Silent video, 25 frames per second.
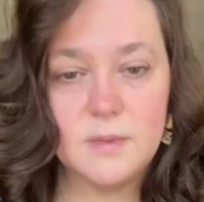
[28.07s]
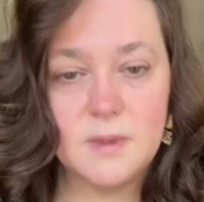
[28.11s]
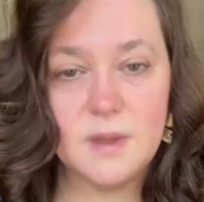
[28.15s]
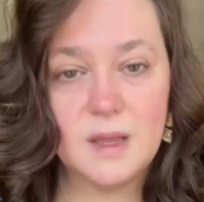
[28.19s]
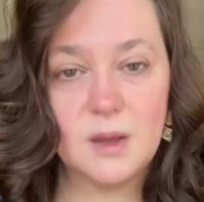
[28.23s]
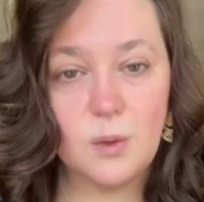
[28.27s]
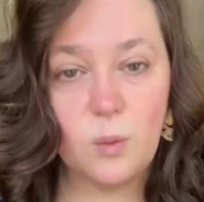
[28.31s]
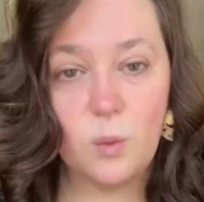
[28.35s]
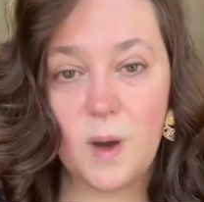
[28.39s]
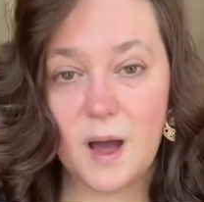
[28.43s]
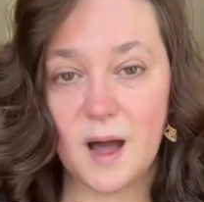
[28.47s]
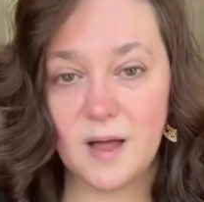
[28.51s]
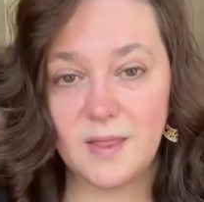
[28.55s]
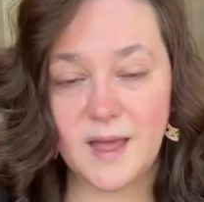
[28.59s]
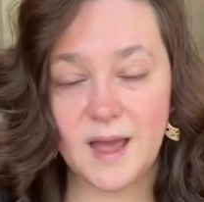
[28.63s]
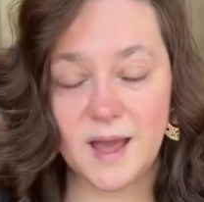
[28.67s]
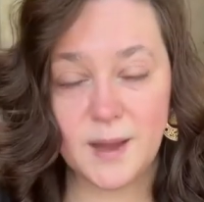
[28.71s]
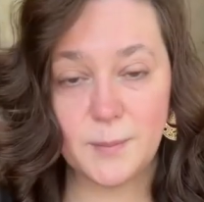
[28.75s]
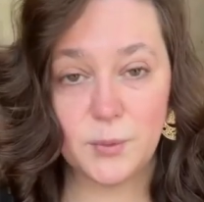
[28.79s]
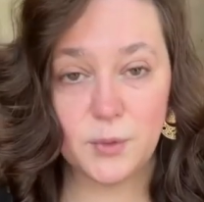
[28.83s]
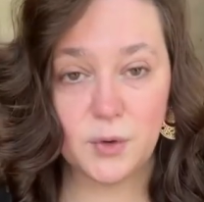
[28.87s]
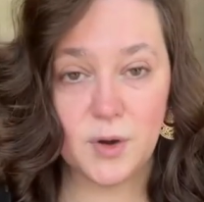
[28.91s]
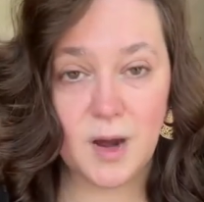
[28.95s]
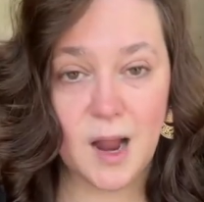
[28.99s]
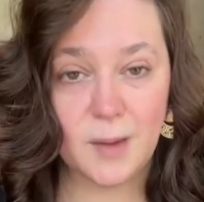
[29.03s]
While that
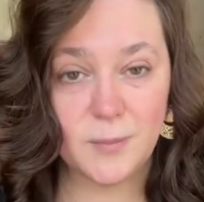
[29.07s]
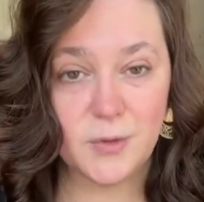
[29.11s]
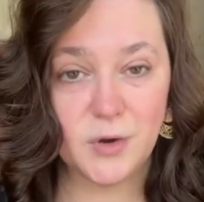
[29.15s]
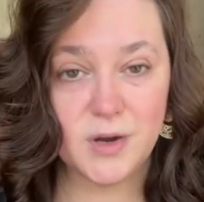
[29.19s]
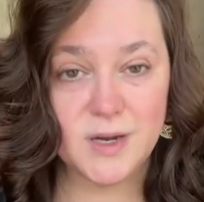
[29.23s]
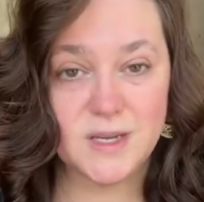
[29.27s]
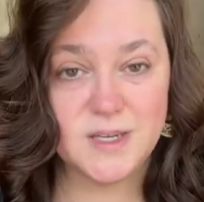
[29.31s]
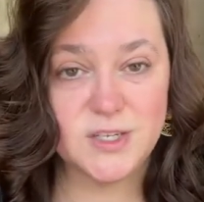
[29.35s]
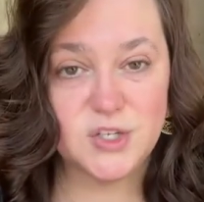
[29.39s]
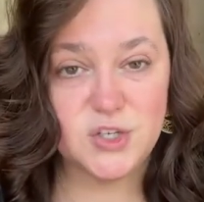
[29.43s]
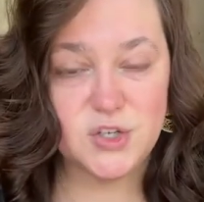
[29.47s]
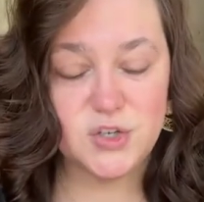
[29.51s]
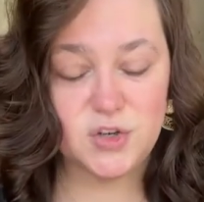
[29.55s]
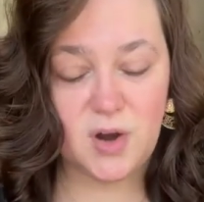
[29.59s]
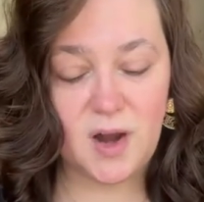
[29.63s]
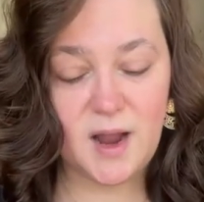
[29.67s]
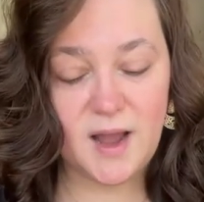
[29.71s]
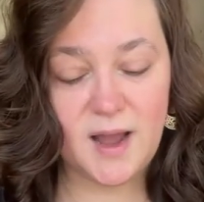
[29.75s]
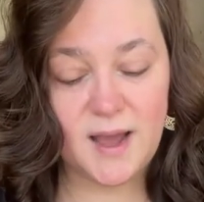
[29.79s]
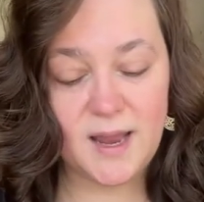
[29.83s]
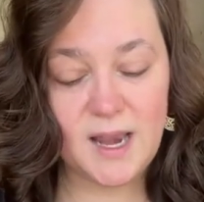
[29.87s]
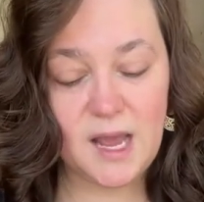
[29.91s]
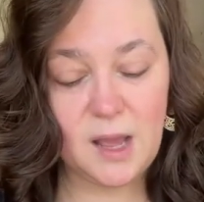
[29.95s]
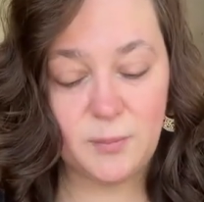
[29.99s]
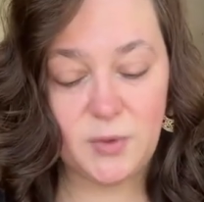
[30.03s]
primer is
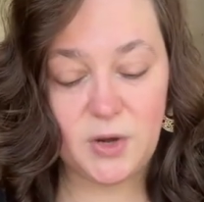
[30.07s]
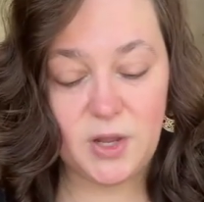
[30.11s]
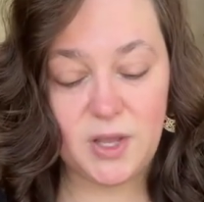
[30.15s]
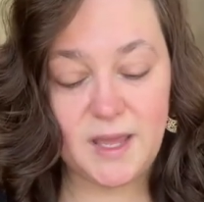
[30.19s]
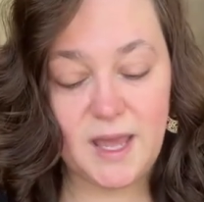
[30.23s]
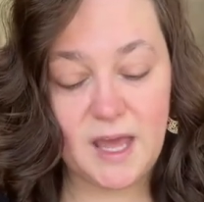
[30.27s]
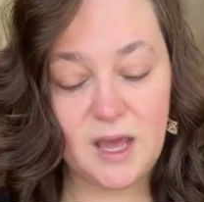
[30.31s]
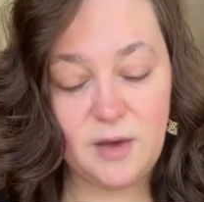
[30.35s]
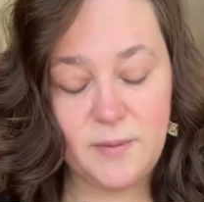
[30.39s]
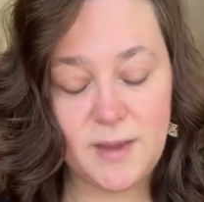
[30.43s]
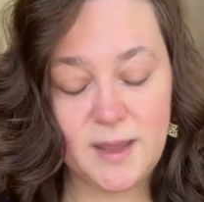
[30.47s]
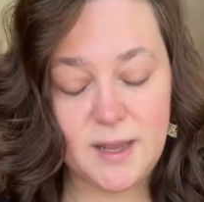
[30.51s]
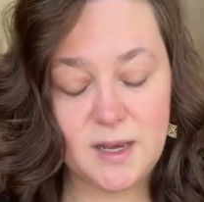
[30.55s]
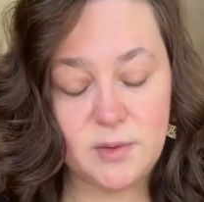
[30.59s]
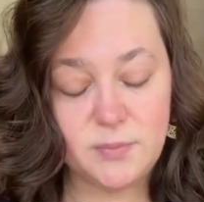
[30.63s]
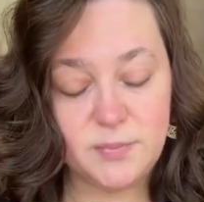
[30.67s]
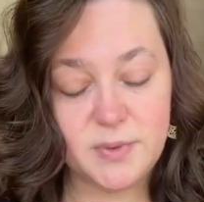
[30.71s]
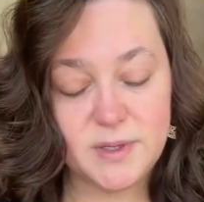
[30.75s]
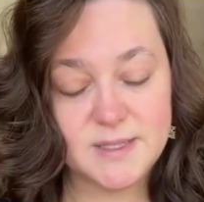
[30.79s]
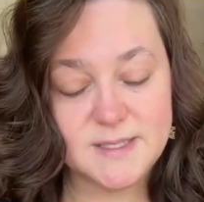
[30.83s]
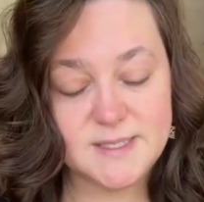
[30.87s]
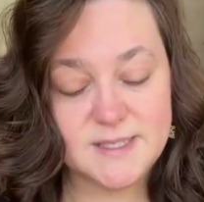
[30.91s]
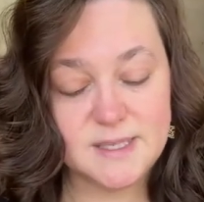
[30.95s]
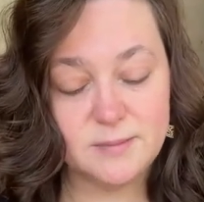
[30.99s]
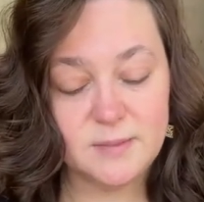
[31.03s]
drying, I'm going to go in and
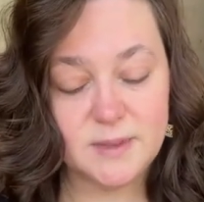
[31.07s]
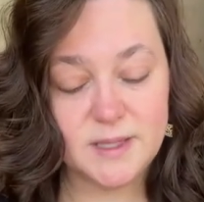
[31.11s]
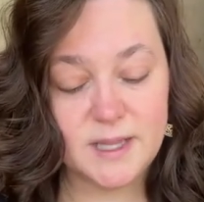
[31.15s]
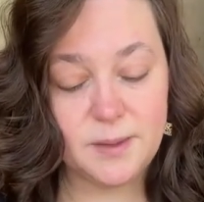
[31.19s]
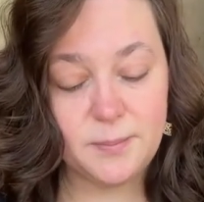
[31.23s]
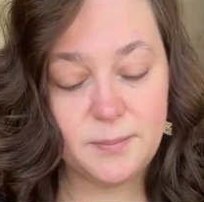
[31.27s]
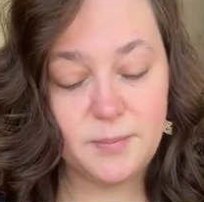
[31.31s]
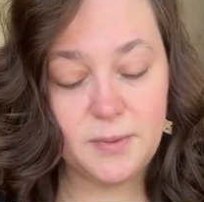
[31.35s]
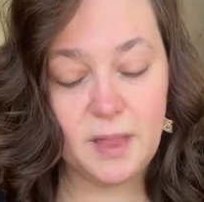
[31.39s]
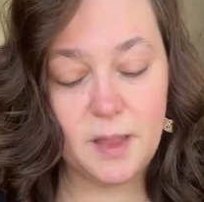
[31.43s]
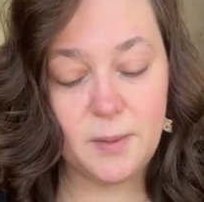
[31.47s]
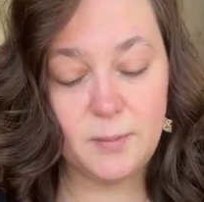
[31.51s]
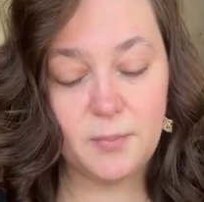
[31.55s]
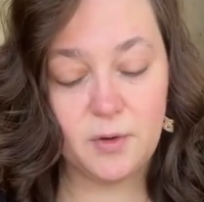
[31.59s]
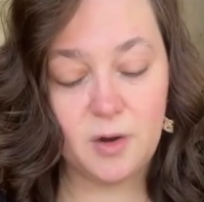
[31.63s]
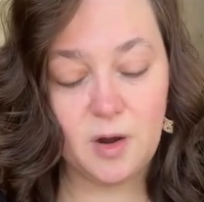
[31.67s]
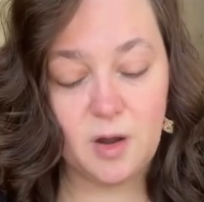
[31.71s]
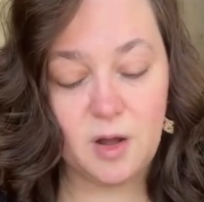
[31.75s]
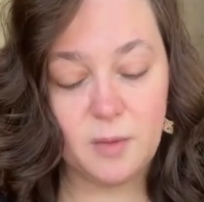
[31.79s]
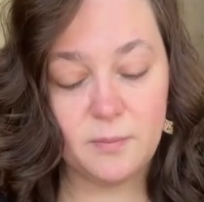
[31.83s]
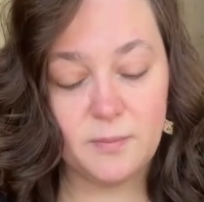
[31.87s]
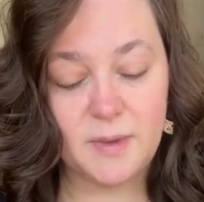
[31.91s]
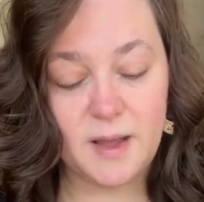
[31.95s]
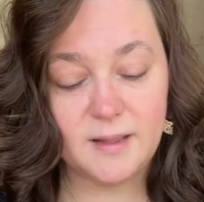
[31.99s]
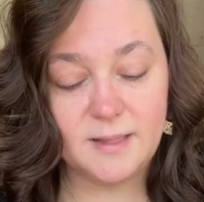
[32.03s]
put some lip plumper on
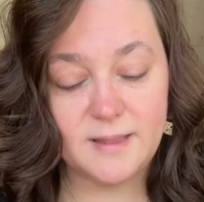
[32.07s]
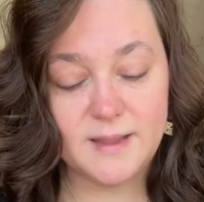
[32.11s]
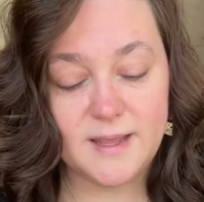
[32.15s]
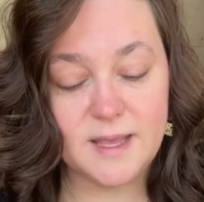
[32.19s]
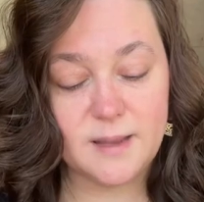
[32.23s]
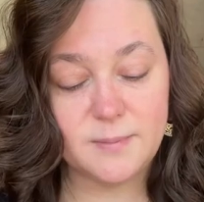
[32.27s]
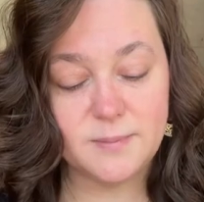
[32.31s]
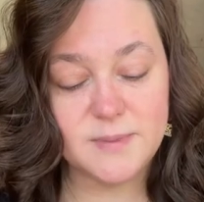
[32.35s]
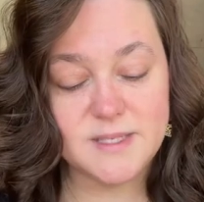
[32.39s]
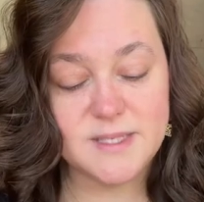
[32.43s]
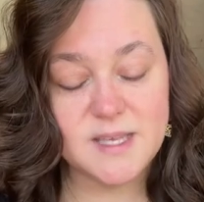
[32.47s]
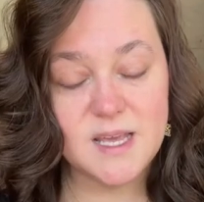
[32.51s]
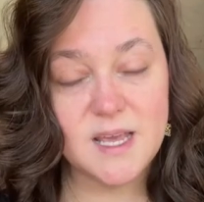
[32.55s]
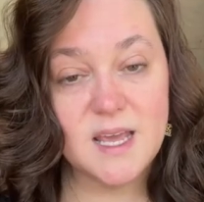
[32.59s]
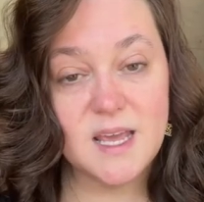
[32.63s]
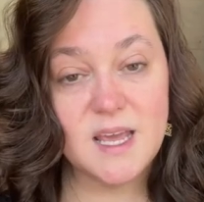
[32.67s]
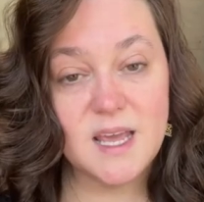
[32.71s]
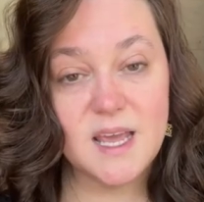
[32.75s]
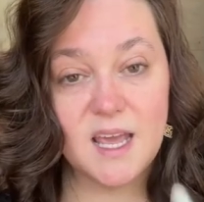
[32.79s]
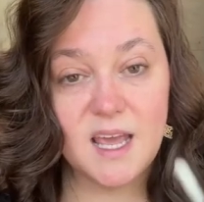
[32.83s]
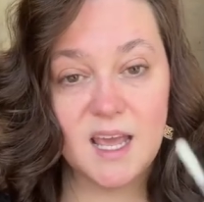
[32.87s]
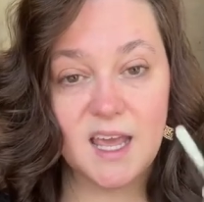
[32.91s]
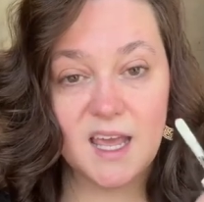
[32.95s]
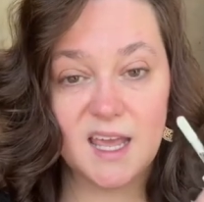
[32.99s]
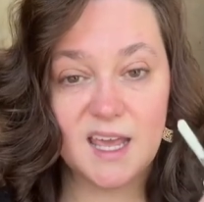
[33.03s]
my lips
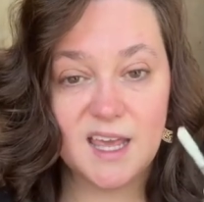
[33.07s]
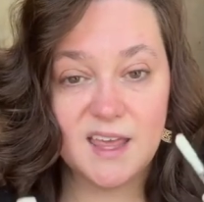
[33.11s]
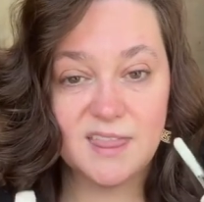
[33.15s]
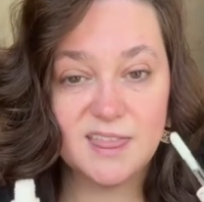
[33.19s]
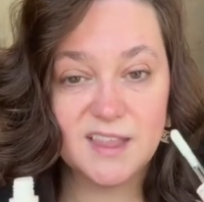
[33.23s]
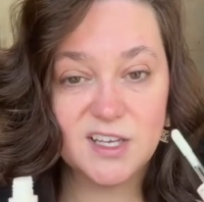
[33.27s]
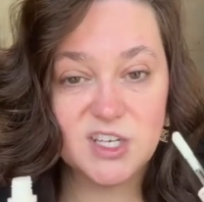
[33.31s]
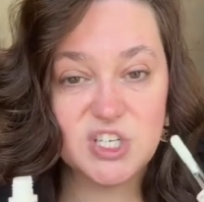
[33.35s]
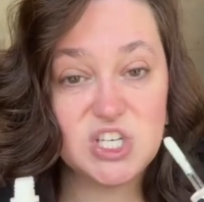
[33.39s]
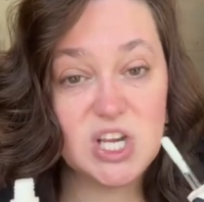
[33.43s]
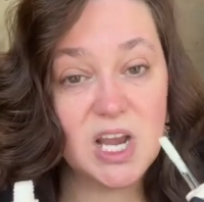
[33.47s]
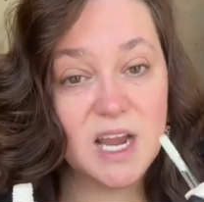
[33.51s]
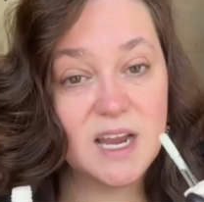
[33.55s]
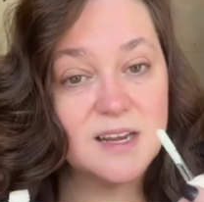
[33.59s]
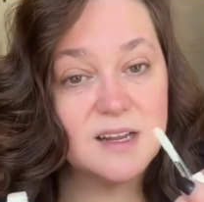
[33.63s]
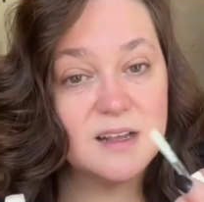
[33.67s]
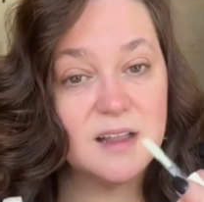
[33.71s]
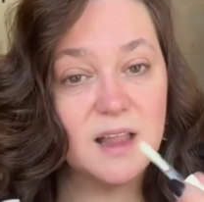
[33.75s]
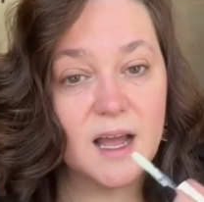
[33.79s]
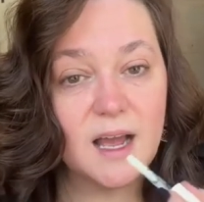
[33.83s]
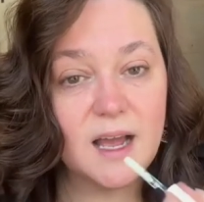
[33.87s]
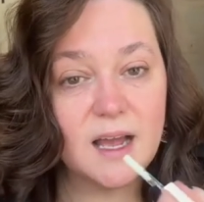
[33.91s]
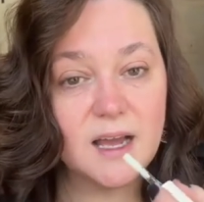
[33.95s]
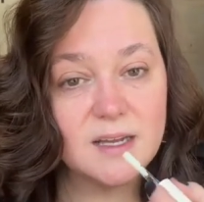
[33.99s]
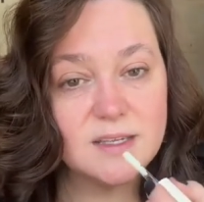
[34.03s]
in the shade
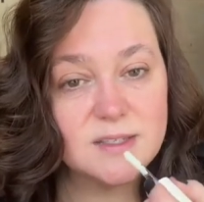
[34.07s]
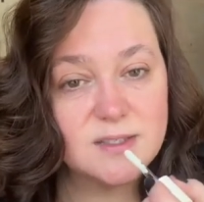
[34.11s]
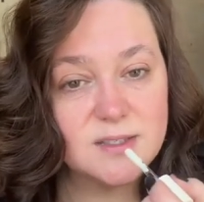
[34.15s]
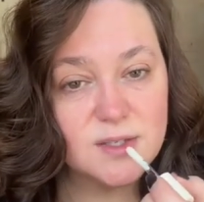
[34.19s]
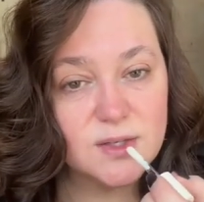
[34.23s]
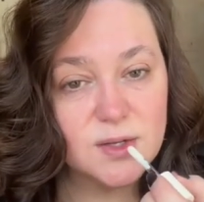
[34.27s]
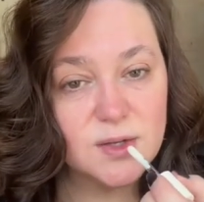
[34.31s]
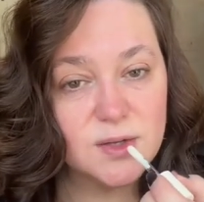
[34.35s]
Glass.